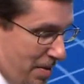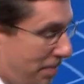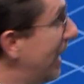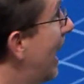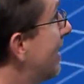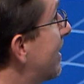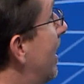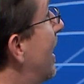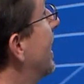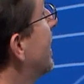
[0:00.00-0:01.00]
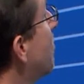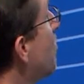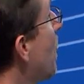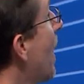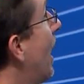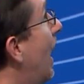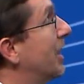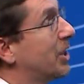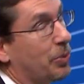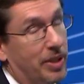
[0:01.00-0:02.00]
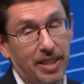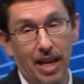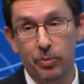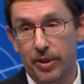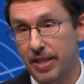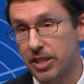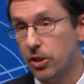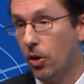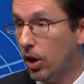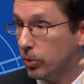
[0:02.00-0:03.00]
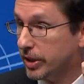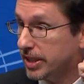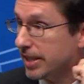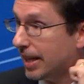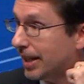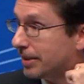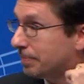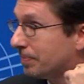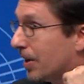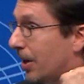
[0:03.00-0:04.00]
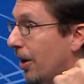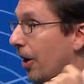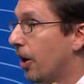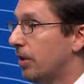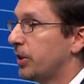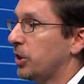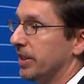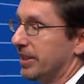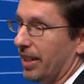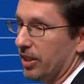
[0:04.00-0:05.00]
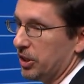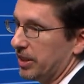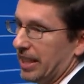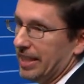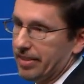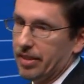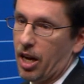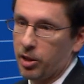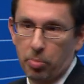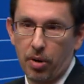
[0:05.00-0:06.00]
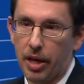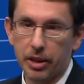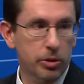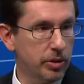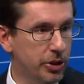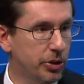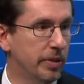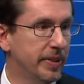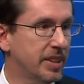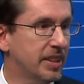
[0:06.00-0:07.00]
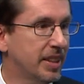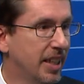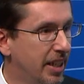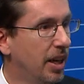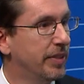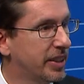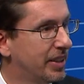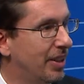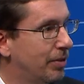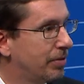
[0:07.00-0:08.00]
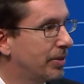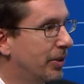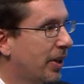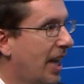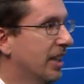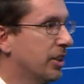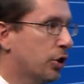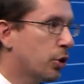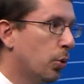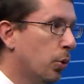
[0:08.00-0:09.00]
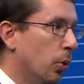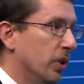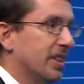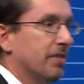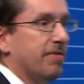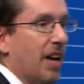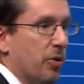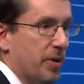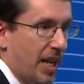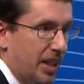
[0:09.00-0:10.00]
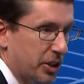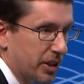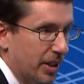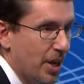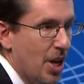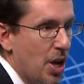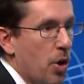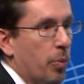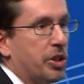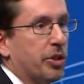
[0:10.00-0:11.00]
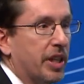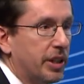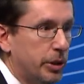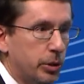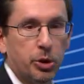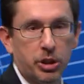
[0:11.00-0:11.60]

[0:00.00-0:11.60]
My last slide, I just wanted to end with this thought, which is that artificial intelligence is not a product or a service in and of itself, okay? It's a tool, it's a foundation, which you're gonna use